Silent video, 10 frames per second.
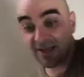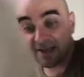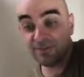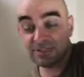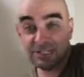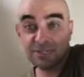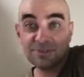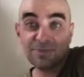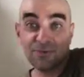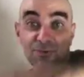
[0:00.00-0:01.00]
a couple
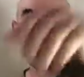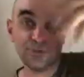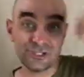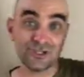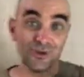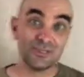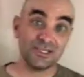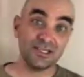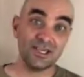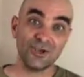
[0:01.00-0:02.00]
steeps for the snow
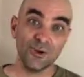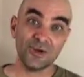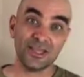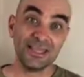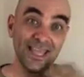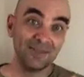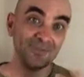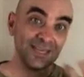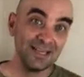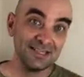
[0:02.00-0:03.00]
tea to get going. And again,
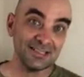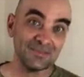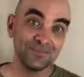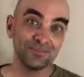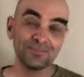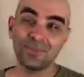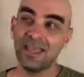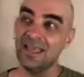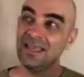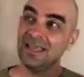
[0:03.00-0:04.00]
because
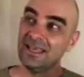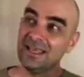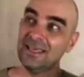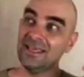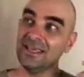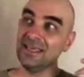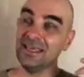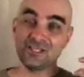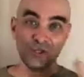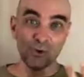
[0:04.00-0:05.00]

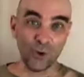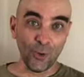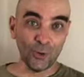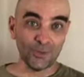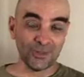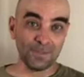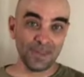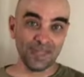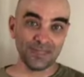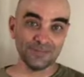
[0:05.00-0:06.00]
it's so cold when they
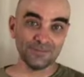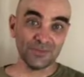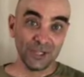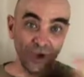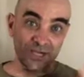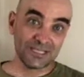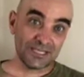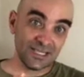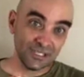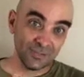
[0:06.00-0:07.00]
pick it, the
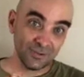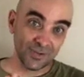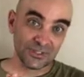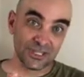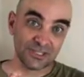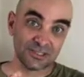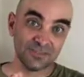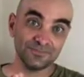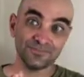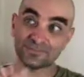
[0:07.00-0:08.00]
oxidization
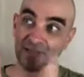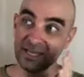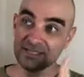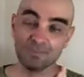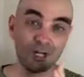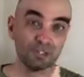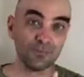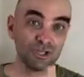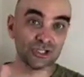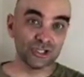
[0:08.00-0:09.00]
process is much,
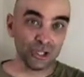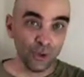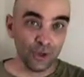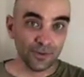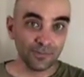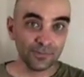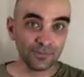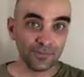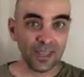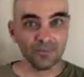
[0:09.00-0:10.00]
much slower
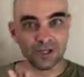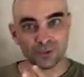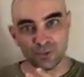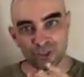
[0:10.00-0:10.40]
and much,